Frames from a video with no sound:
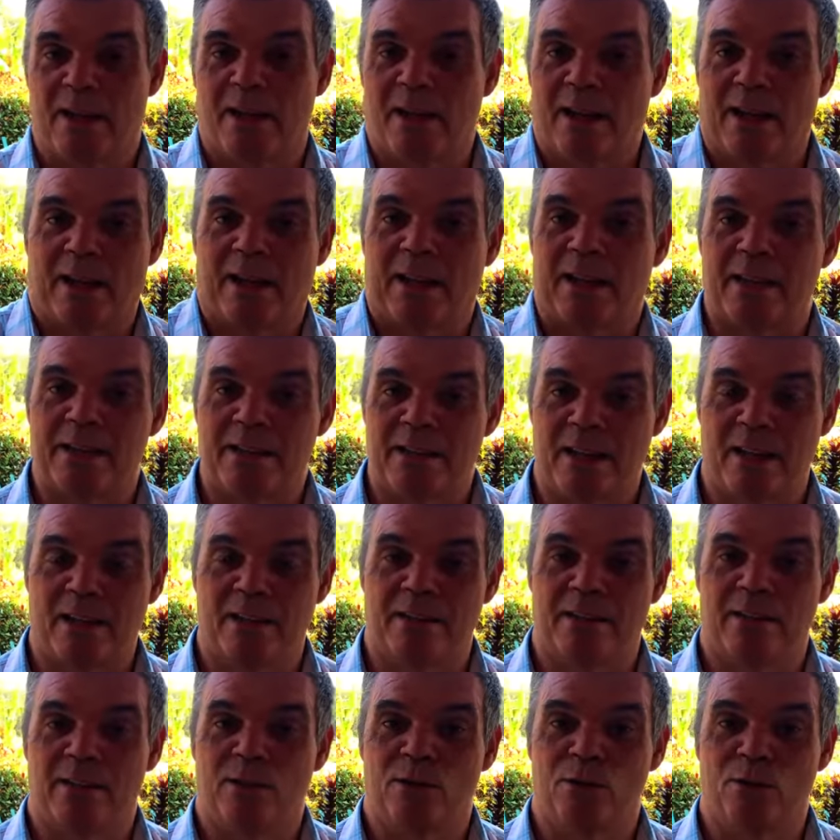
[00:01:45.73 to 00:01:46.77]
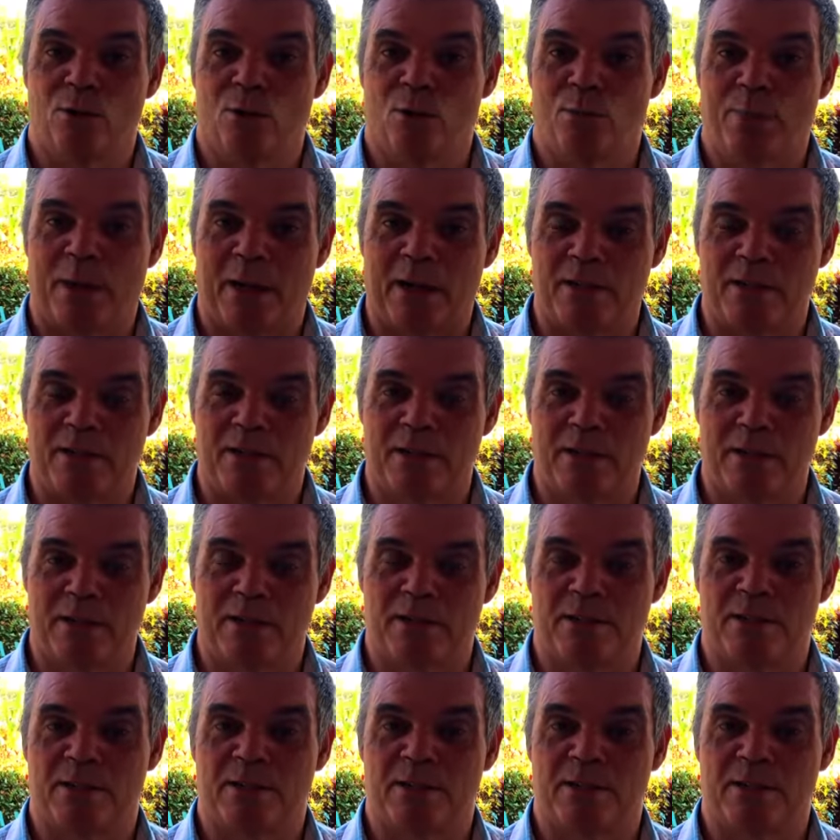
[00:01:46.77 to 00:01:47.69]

Like I said, no batteries.